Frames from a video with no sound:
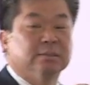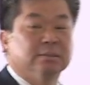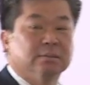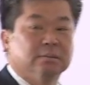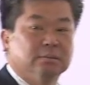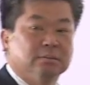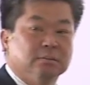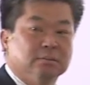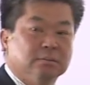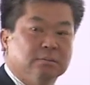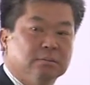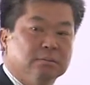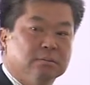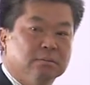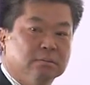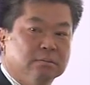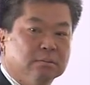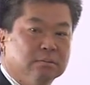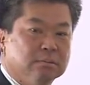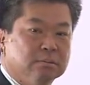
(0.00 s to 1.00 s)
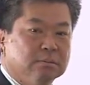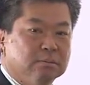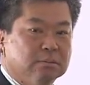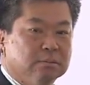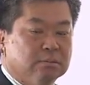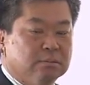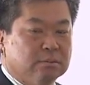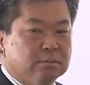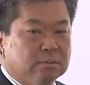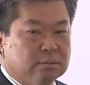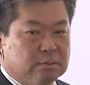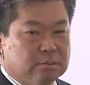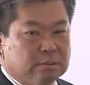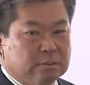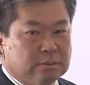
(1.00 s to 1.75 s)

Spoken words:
[no speech]